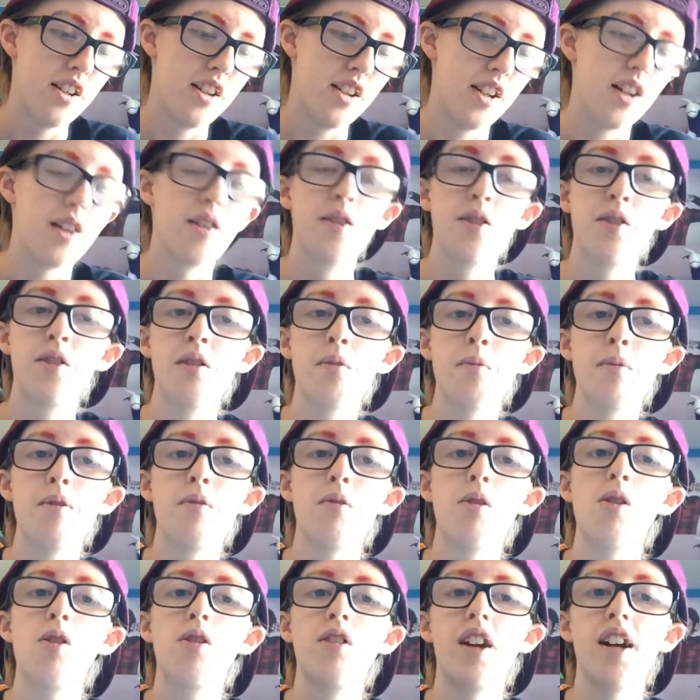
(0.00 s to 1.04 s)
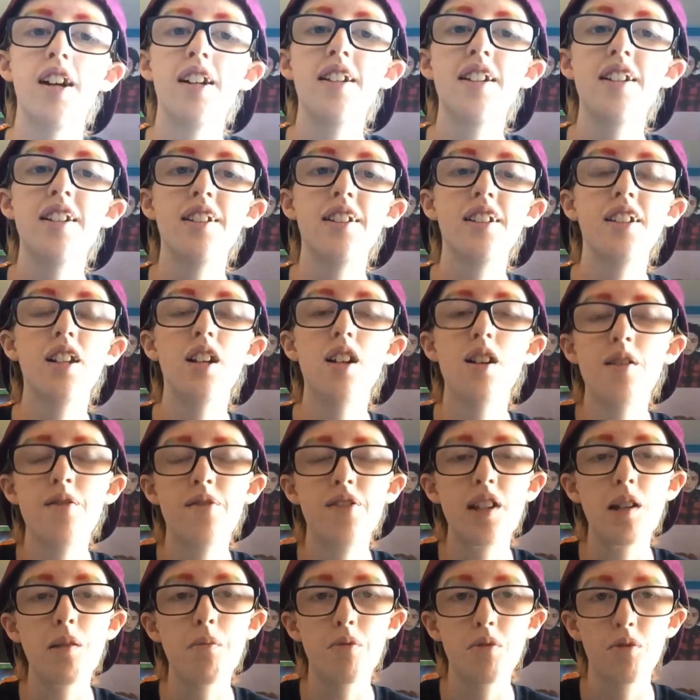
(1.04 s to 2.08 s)
Now, don't get me wrong, I did love
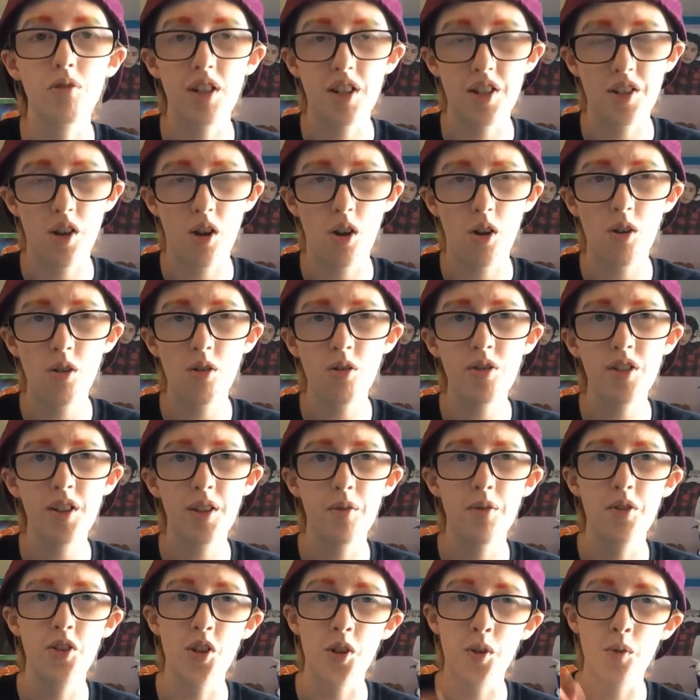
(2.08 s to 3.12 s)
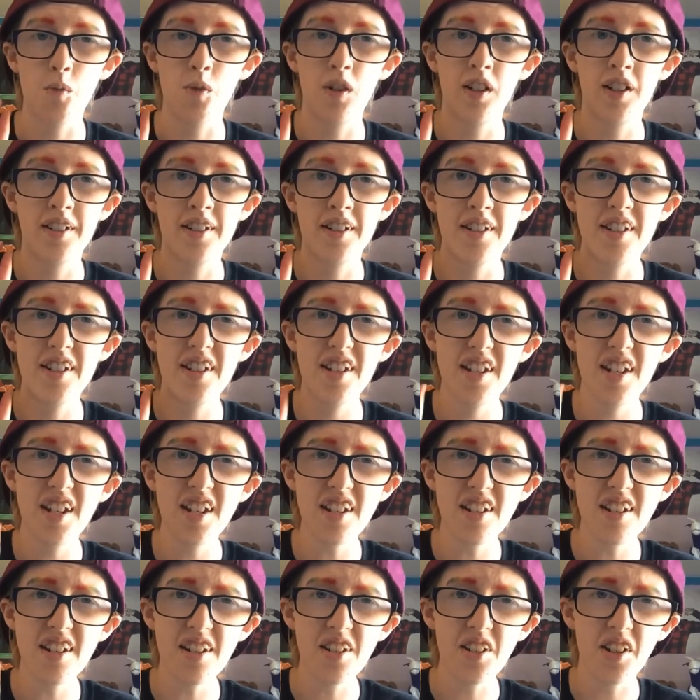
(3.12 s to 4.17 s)
the book as a whole. There was just one
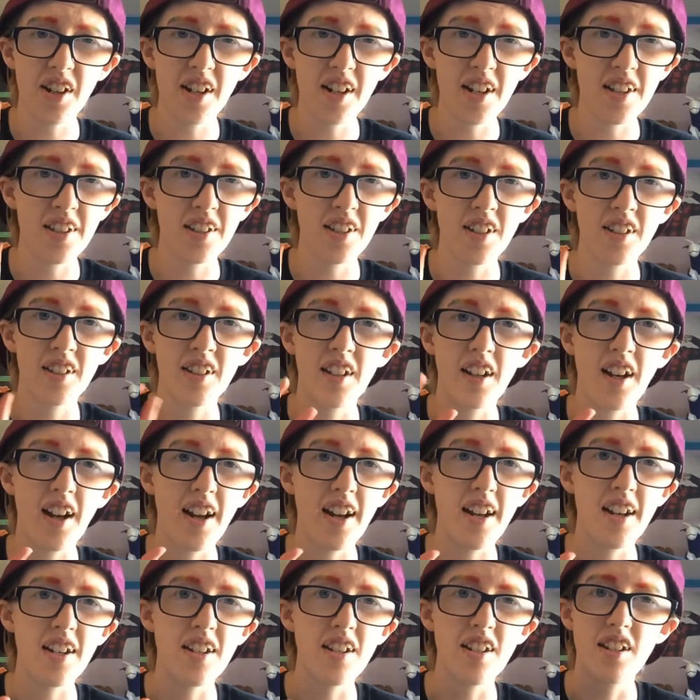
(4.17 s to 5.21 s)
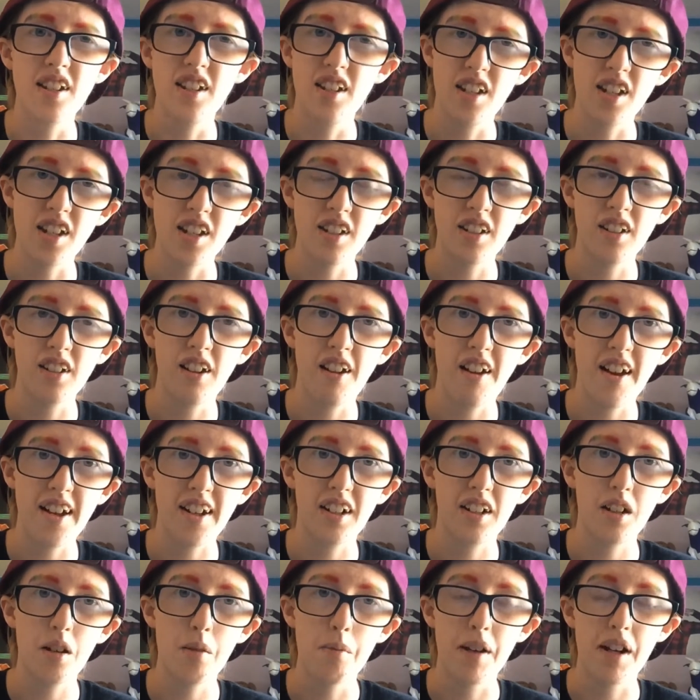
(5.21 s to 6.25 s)
teeny tiny thing that I didn't
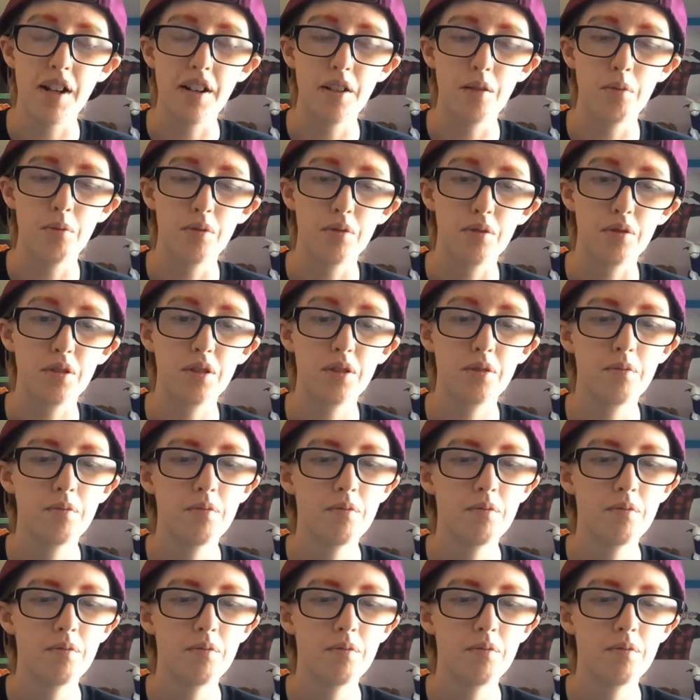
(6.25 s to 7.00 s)
like about the book.